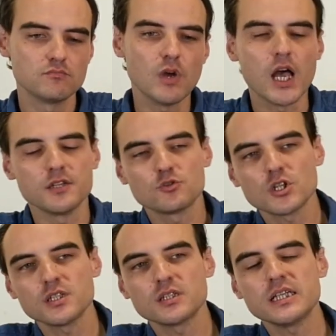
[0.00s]
and
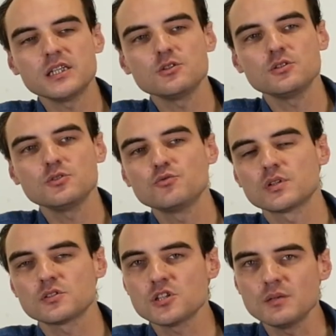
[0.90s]
generally you
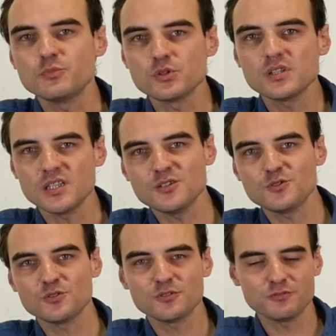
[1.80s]
want cheaper teas,
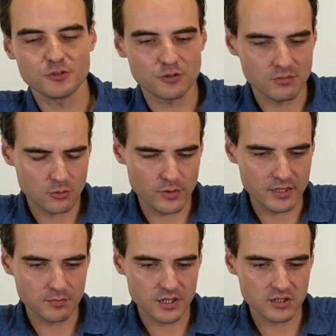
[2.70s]
you know, for
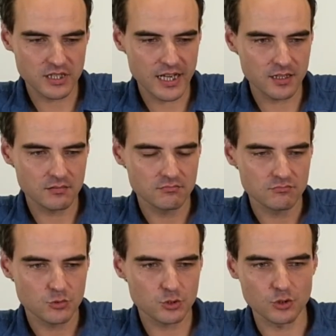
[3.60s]
grandpa style.
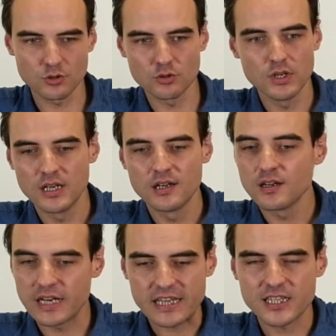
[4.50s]
So,
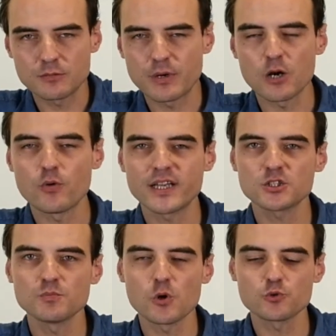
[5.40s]
like that Bang Wai
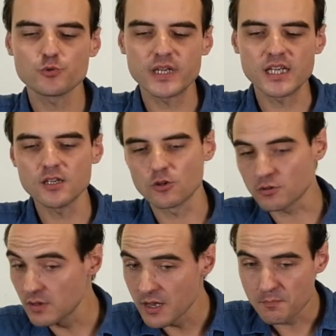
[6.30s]
small tree, or
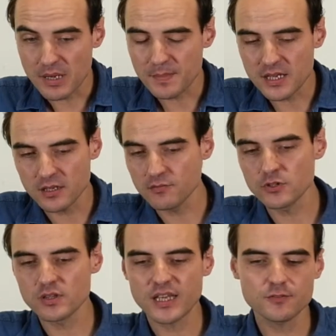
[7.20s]
maybe
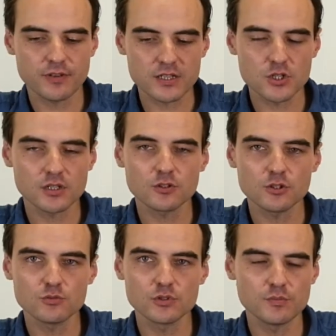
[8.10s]
even that
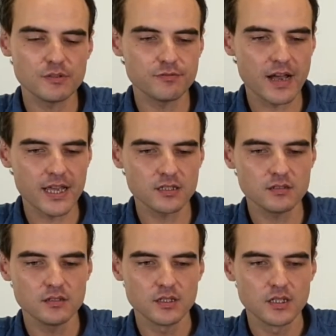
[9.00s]
Fajanghe would be fine.
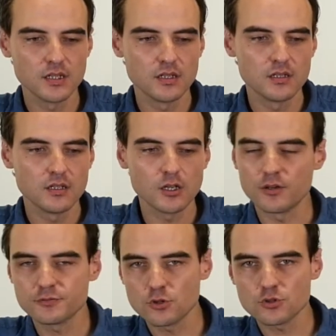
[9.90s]

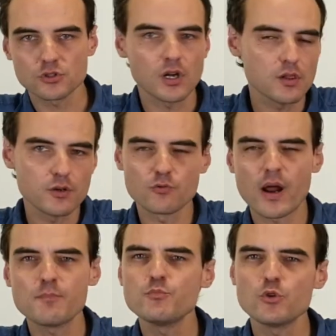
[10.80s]
Of course, all the
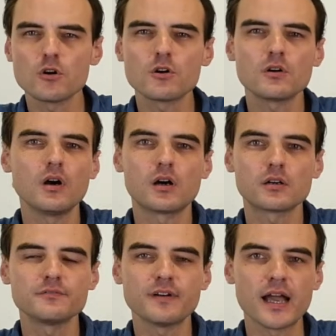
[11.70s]
ripe Puerh are
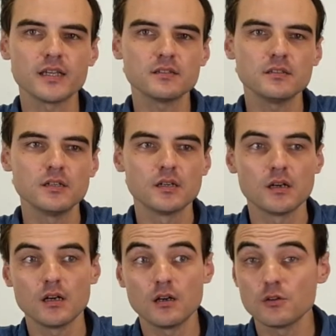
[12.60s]
fine.
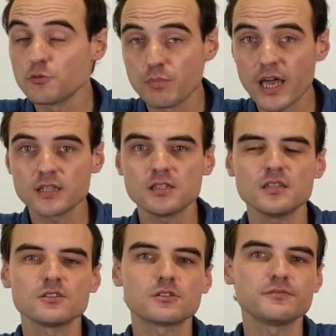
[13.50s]
The black
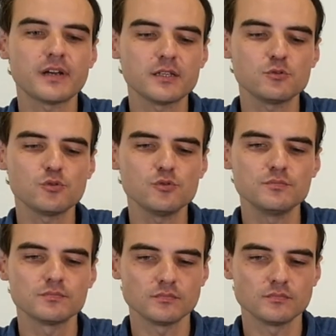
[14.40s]
teas are fine too.